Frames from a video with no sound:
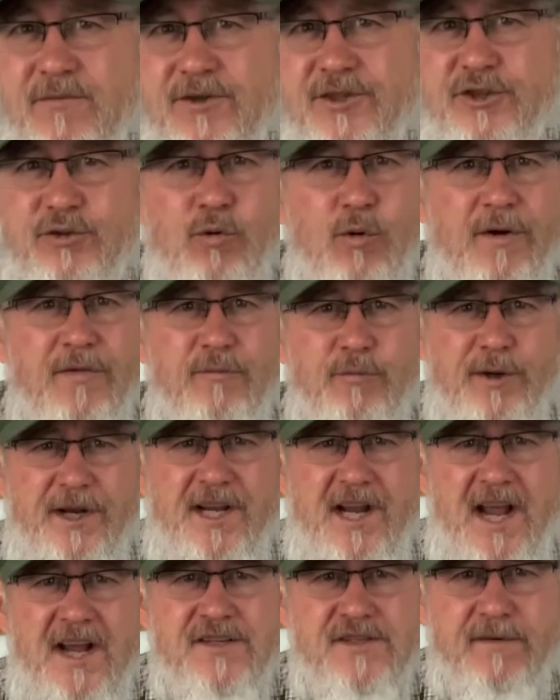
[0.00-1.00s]
We're short
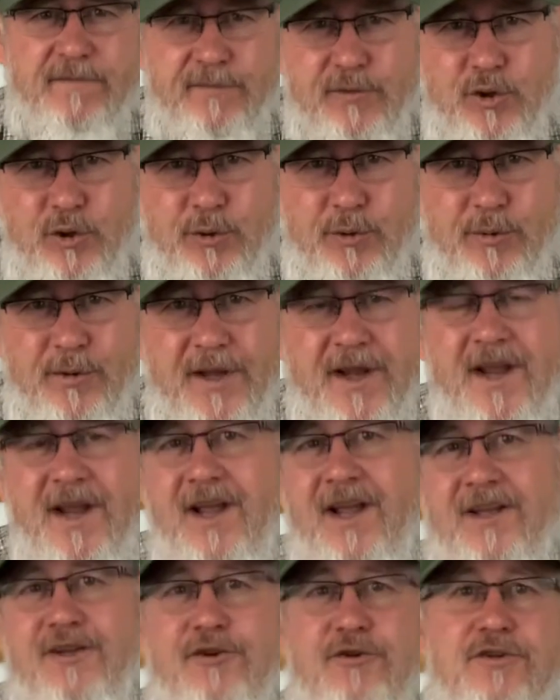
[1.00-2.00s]
3 days of food,
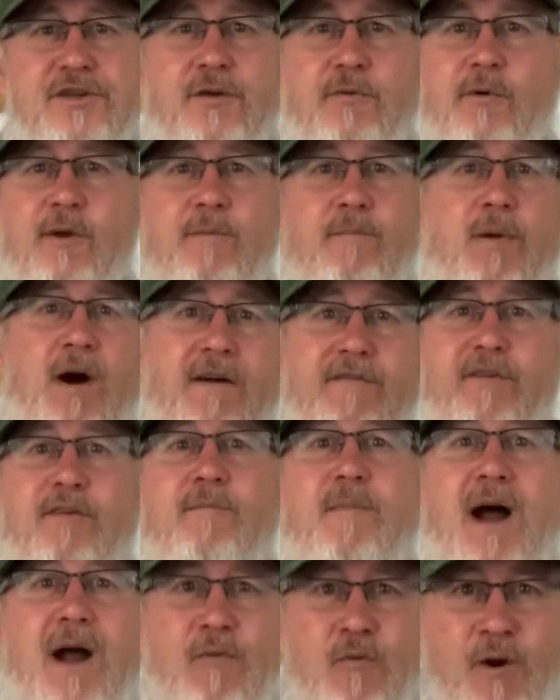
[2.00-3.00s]
and usually we buffer
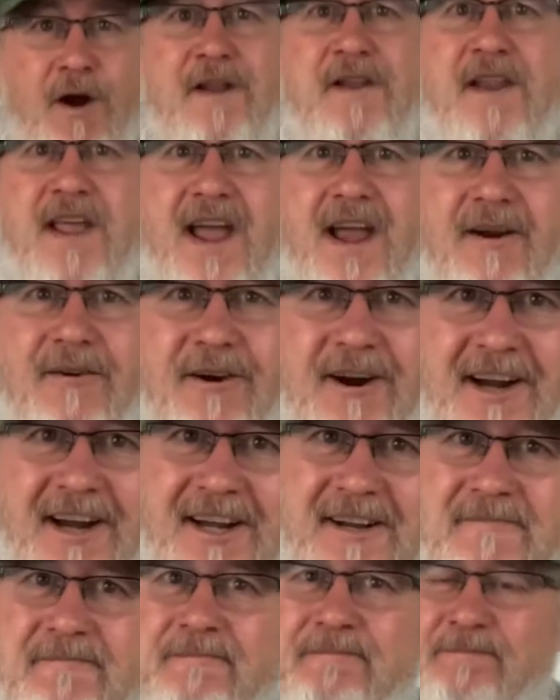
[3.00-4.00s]
by 1 day, right?